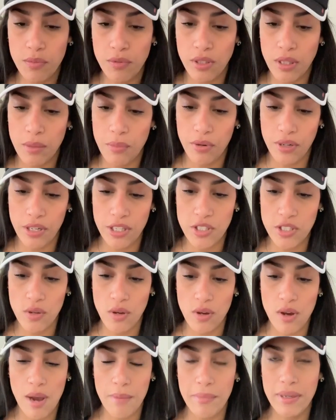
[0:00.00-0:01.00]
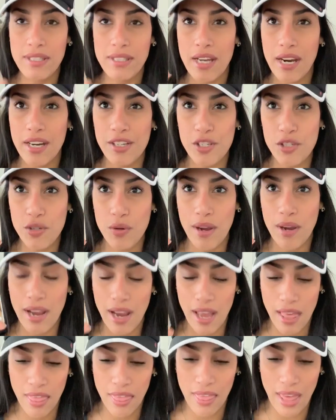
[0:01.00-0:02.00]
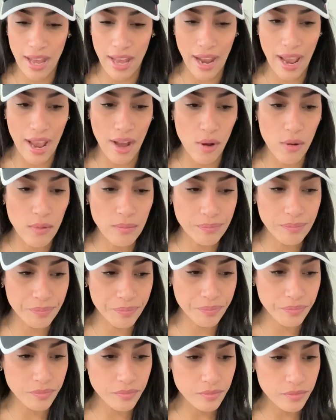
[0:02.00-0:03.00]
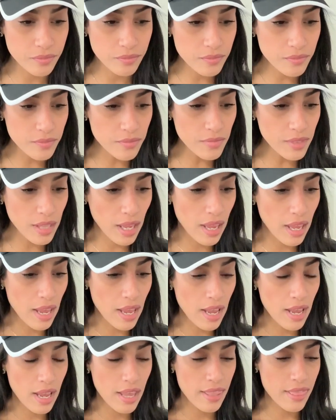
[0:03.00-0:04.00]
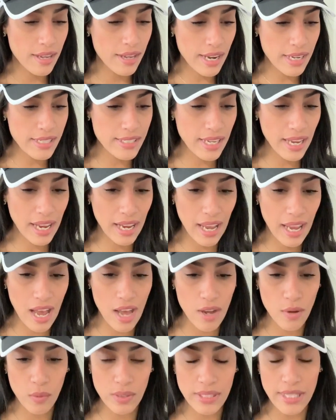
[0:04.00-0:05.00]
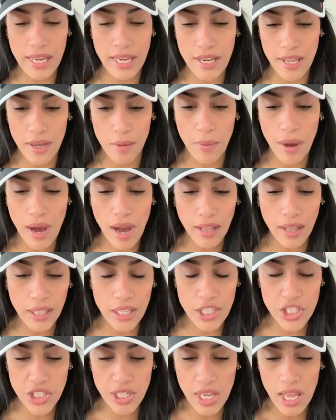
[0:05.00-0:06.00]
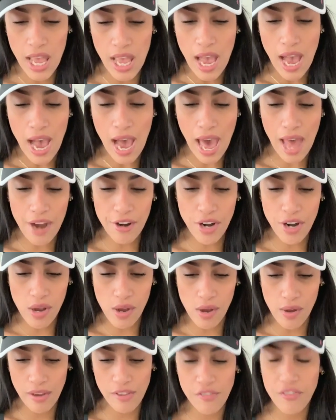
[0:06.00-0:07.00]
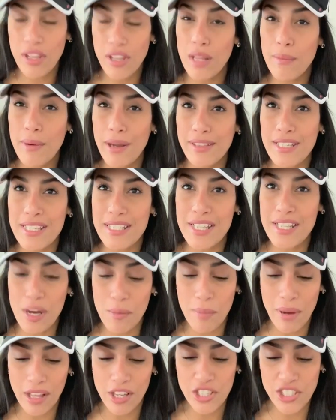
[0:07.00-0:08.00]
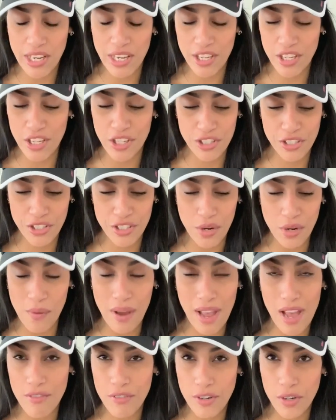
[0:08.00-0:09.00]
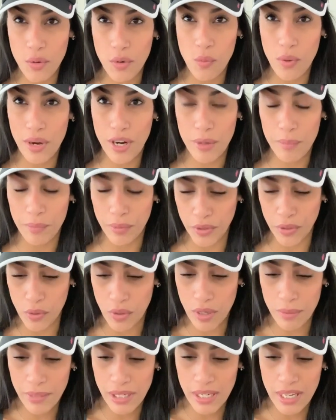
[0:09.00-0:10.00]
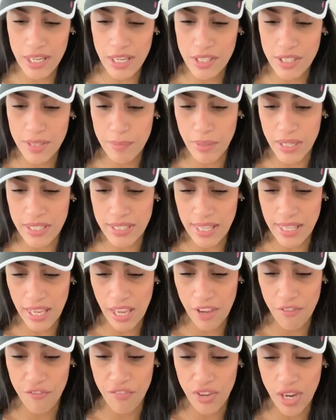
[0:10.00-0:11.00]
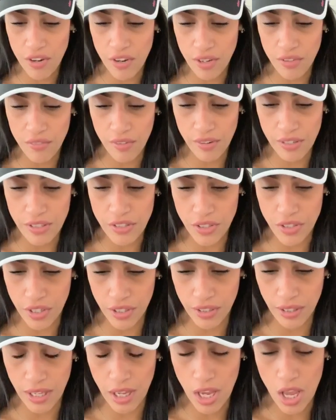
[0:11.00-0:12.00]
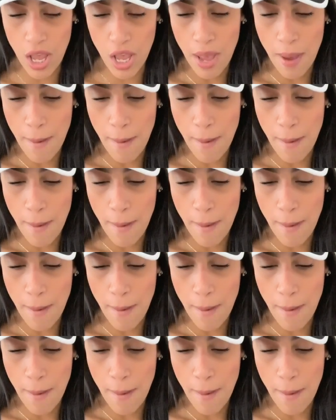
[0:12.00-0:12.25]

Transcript: really pretty, so I'm excited to try that out. The next thing I got was a nail polish. I don't know how I feel about this nail polish. I usually don't ever wear blue on my nails, but it's like a very, very dark like